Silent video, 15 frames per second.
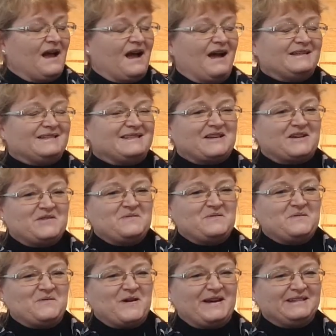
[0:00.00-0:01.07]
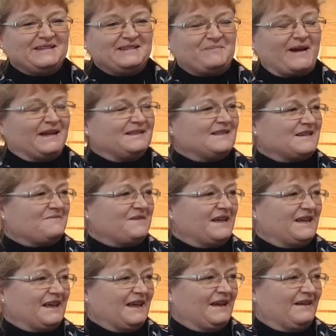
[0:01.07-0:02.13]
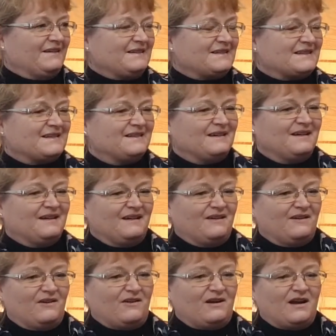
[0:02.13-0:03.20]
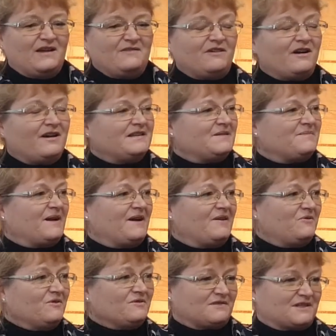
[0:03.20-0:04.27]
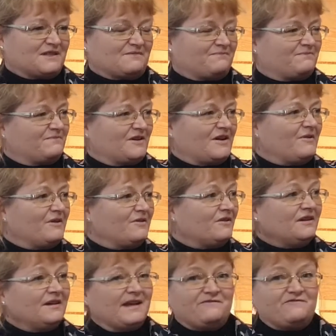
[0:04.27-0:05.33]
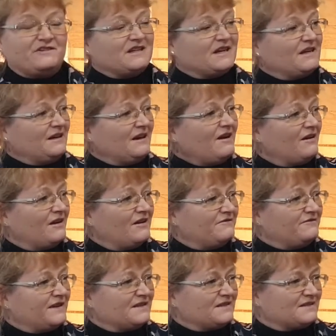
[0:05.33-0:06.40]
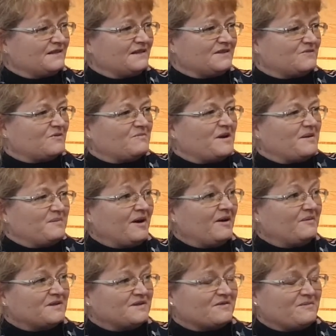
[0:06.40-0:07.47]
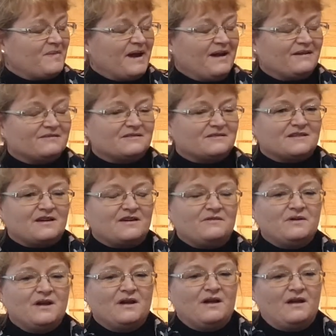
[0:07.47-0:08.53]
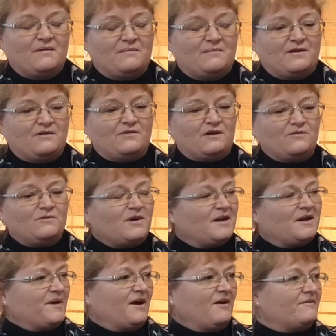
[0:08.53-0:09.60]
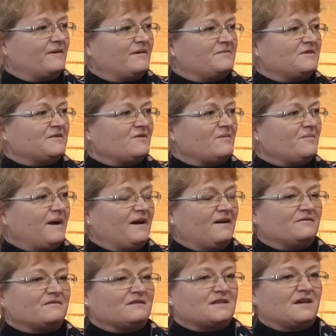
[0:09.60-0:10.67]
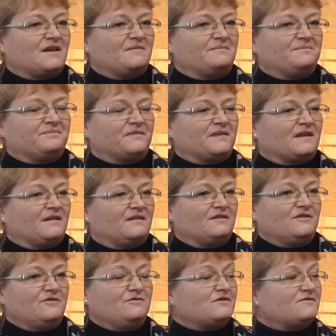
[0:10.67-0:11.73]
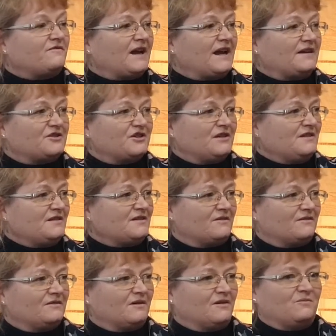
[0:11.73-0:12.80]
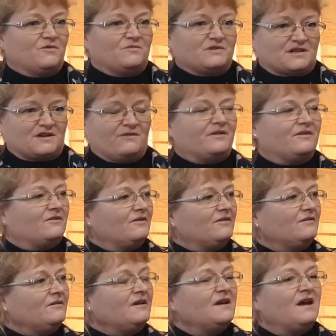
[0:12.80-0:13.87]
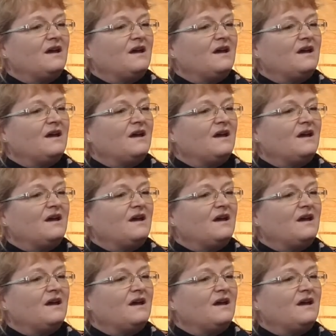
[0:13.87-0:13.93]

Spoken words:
And so when the pandemic hit, I write about what's going on in everyday life. That's what my poems are about. So all my poems were about news flashes on what was going on,